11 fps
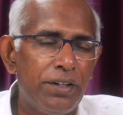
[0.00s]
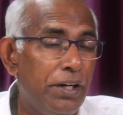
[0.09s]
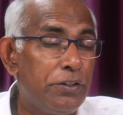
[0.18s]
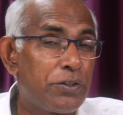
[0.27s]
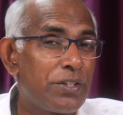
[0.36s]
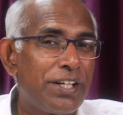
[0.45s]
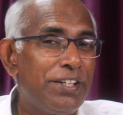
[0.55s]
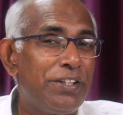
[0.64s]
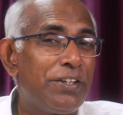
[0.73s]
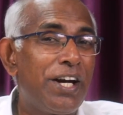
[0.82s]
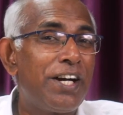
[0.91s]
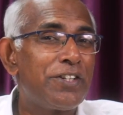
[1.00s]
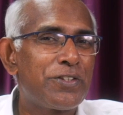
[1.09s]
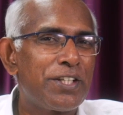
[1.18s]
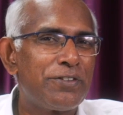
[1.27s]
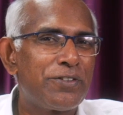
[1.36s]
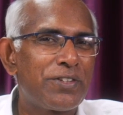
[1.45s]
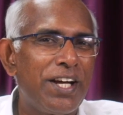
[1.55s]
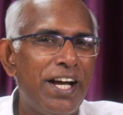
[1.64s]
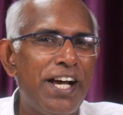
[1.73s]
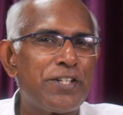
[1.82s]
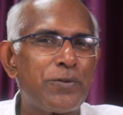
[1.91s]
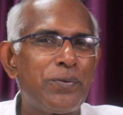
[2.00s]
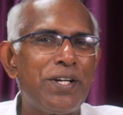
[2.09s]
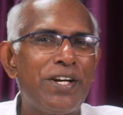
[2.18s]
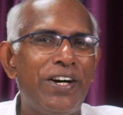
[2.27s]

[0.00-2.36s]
Let's surrender ourselves as we